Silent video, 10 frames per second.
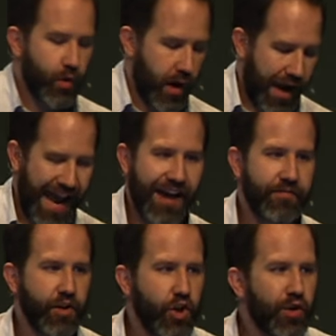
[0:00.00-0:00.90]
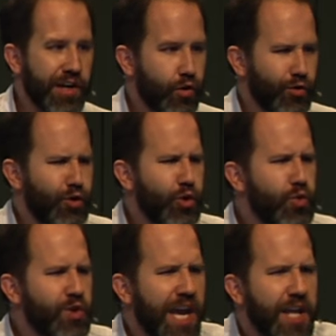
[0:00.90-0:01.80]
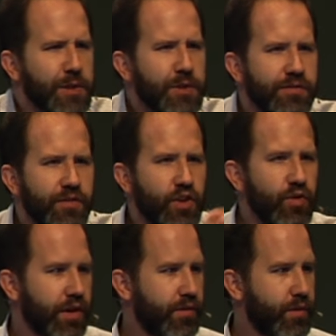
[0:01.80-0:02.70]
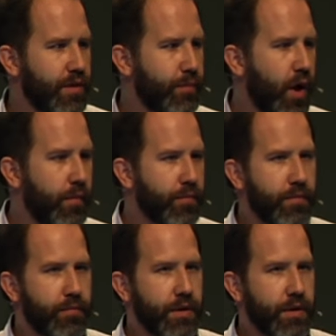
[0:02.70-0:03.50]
do a half a unit or 2/10 of a unit with a pump,